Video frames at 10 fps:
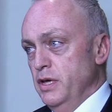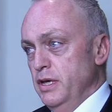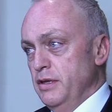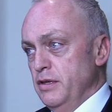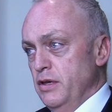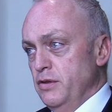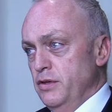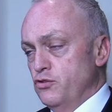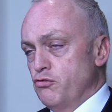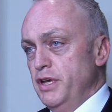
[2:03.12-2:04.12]

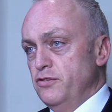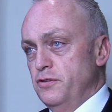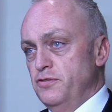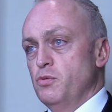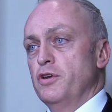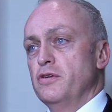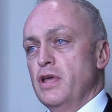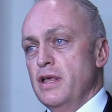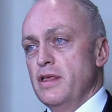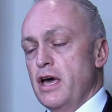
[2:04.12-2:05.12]
It's great to see what
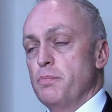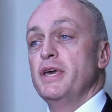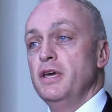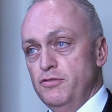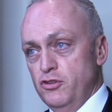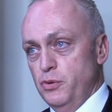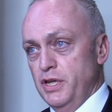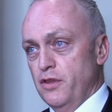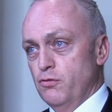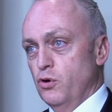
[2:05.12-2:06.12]
our peers are doing
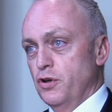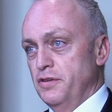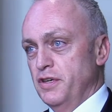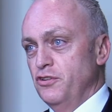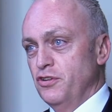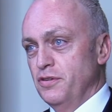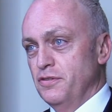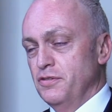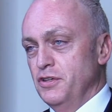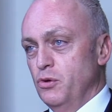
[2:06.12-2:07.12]
in other
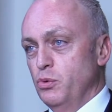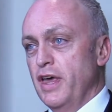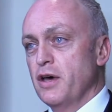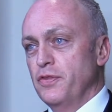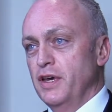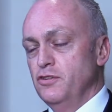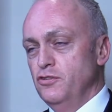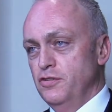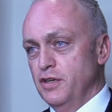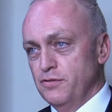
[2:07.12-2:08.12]
organisations. You know, without that, you
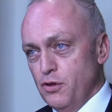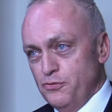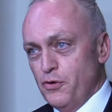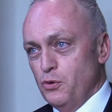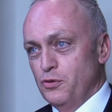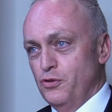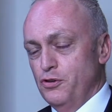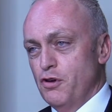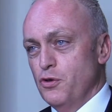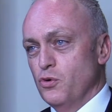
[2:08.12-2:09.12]
just get so focused
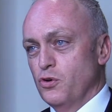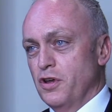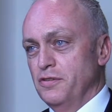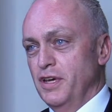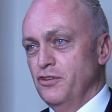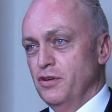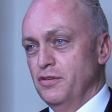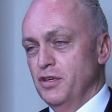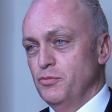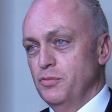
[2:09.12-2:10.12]
on your own organisation
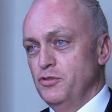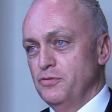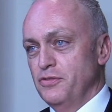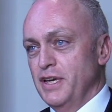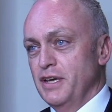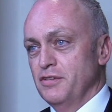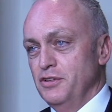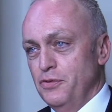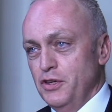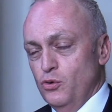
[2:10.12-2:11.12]
and sometimes you forget
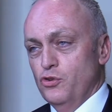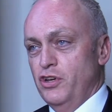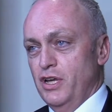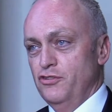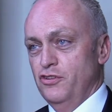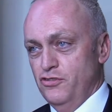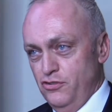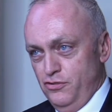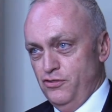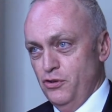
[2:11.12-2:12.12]
and you think your challenges are
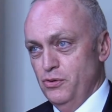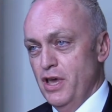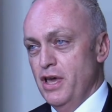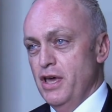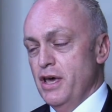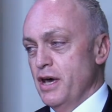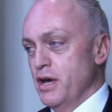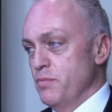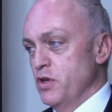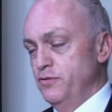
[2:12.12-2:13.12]
just so
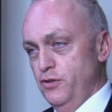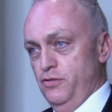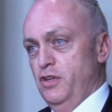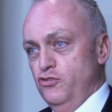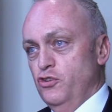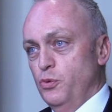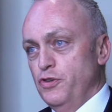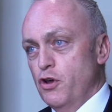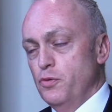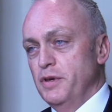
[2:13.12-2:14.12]
associated just
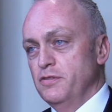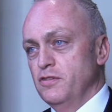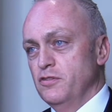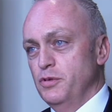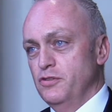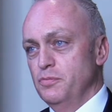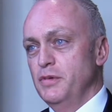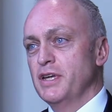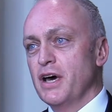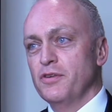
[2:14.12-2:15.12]
with your own business. But to
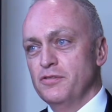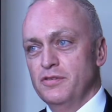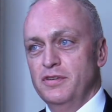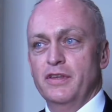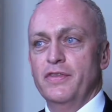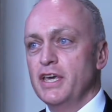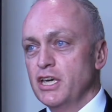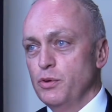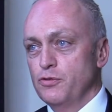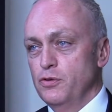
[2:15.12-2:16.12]
meet others and see that they're
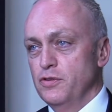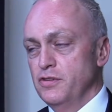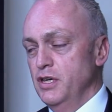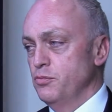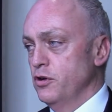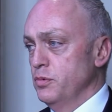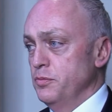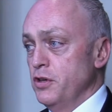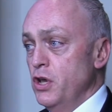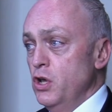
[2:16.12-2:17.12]
going through the same
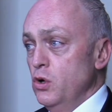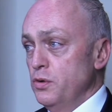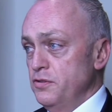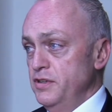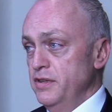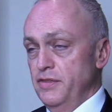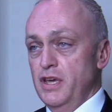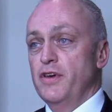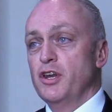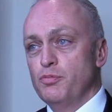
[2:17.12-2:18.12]
problems, or to see that
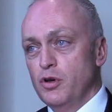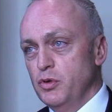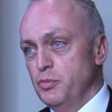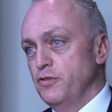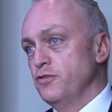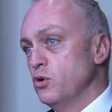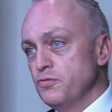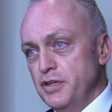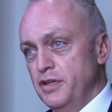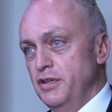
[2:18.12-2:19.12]
they've had a problem and
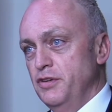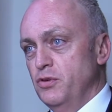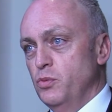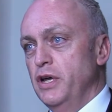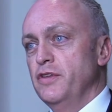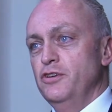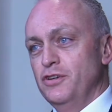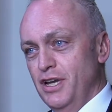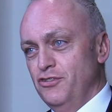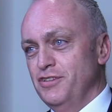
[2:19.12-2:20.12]
solved it in a different way that you
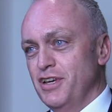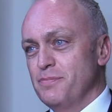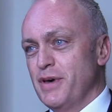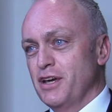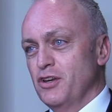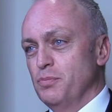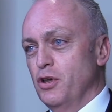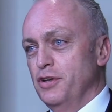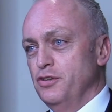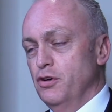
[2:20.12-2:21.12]
could actually take back and
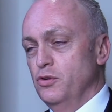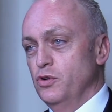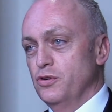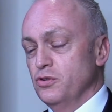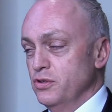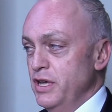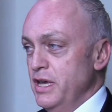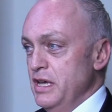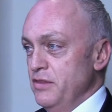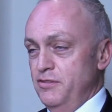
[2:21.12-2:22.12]
apply to your own world, or
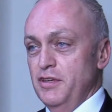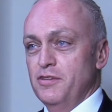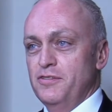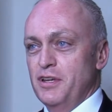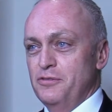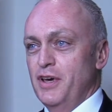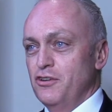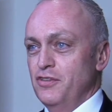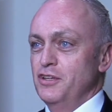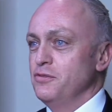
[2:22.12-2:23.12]
the sense of
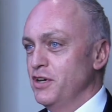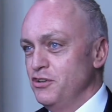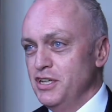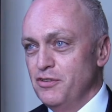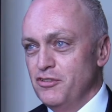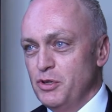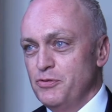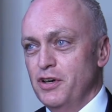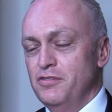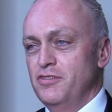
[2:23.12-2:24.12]
satisfaction that you've actually given some
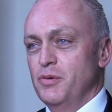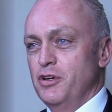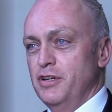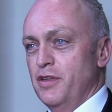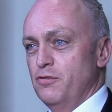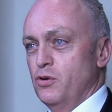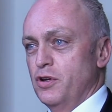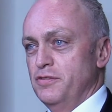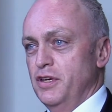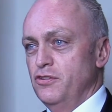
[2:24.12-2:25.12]
advice to someone in another
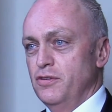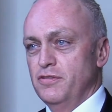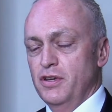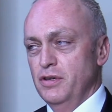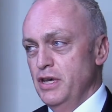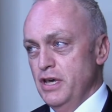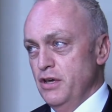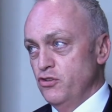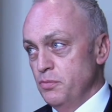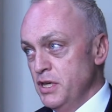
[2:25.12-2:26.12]
organisation. So
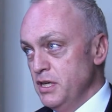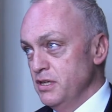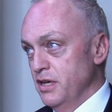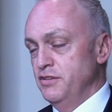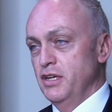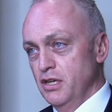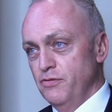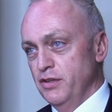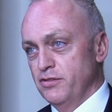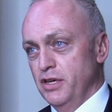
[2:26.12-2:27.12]
to me, attending
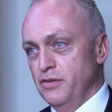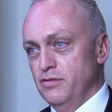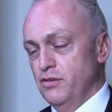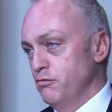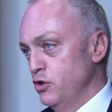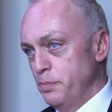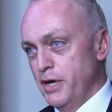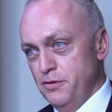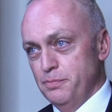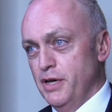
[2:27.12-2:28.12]
events like this are a real
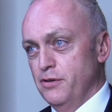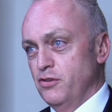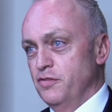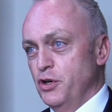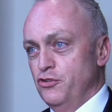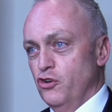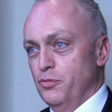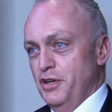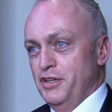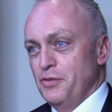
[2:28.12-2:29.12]
part and parcel of my
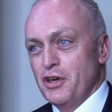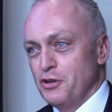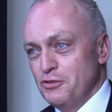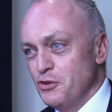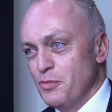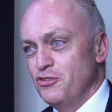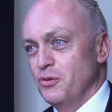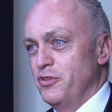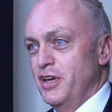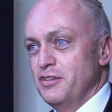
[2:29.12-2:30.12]
job, and I don't think I could do my
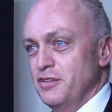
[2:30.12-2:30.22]
job without